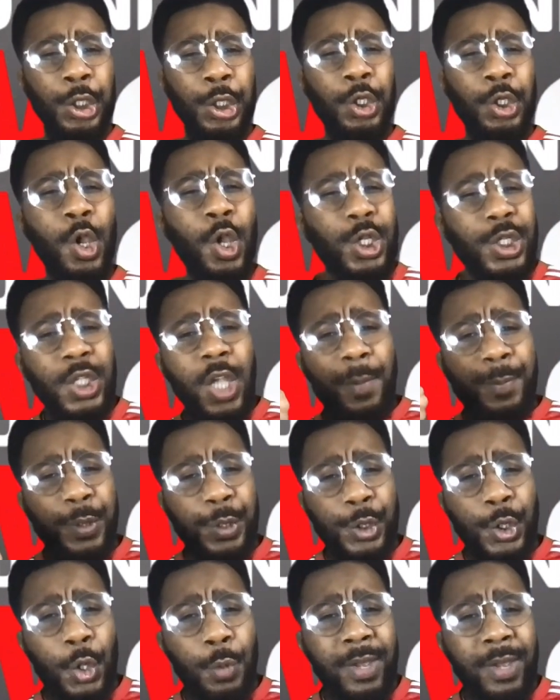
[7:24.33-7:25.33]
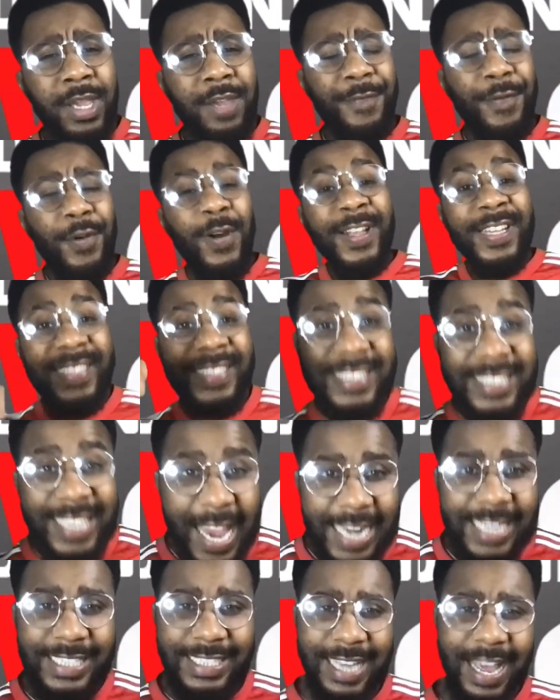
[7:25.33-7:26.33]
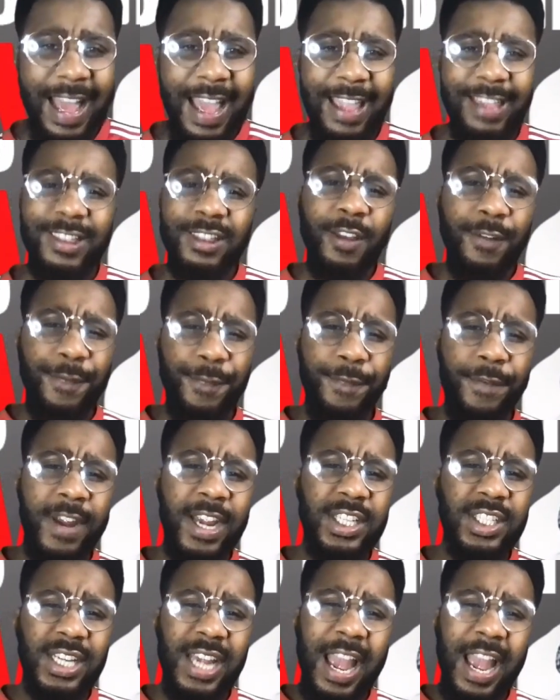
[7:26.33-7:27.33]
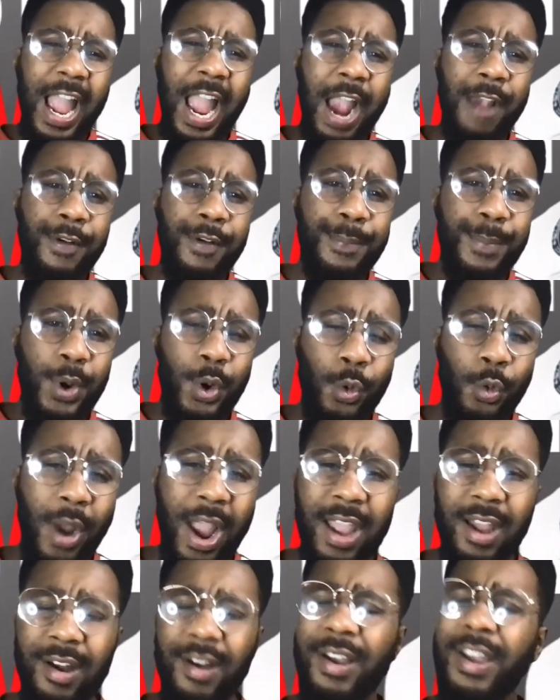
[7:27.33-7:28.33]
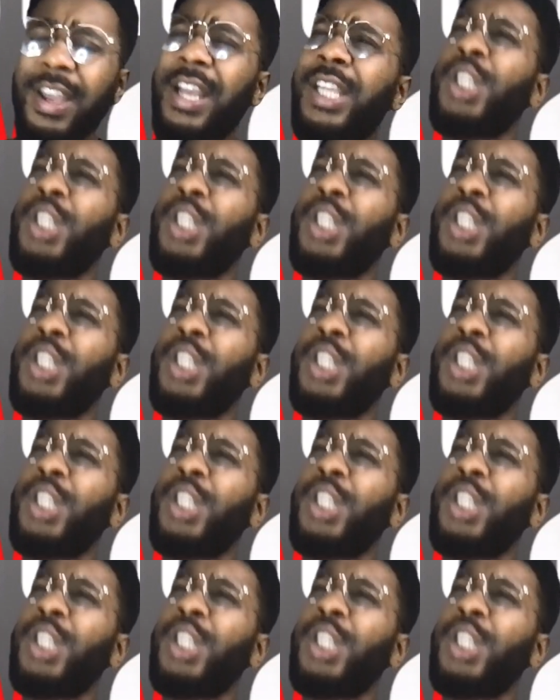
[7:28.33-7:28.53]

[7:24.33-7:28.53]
you substitute me for a dead guy, the fridge, Harry Maguire.